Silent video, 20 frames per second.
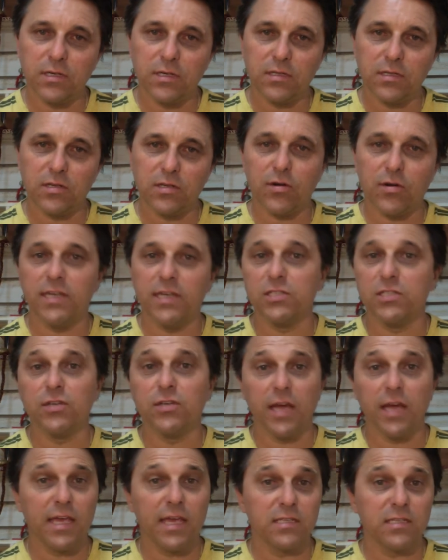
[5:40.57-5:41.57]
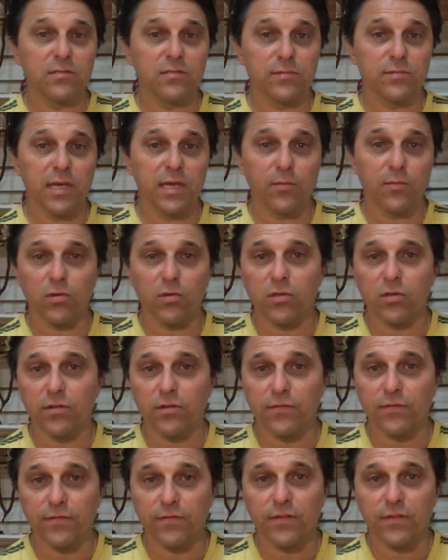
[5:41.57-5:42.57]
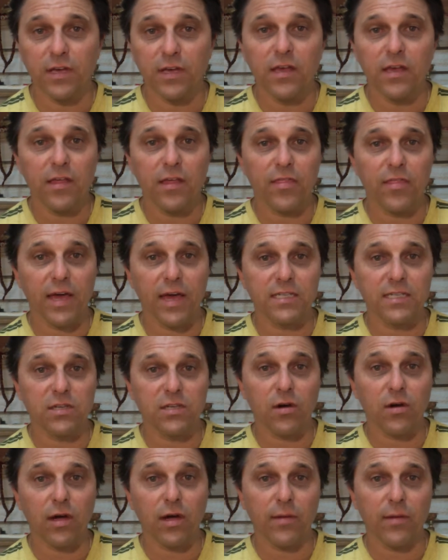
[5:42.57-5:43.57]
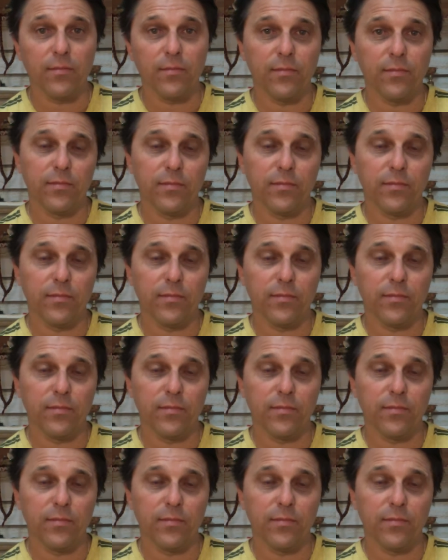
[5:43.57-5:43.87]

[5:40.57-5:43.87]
the great Judaism temple of that time,